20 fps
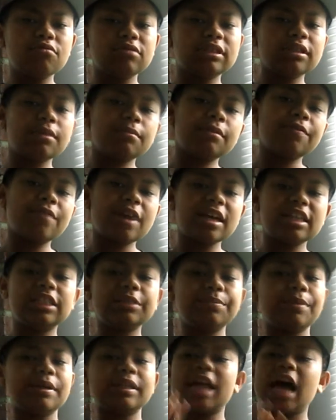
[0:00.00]
with some
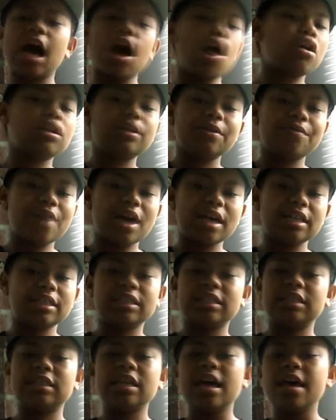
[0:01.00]
devices, but not all
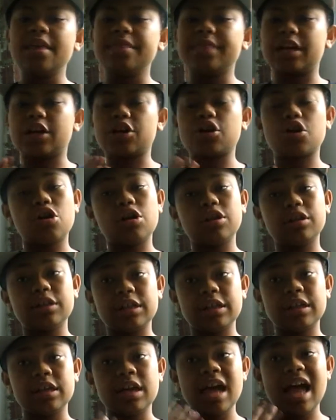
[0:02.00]
devices that are
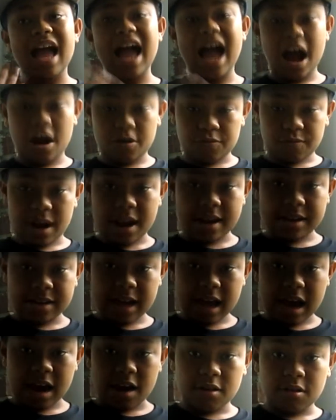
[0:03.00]
currently out right
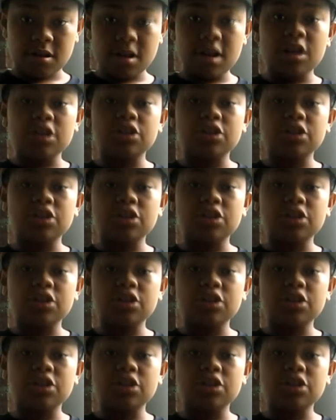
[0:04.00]
now.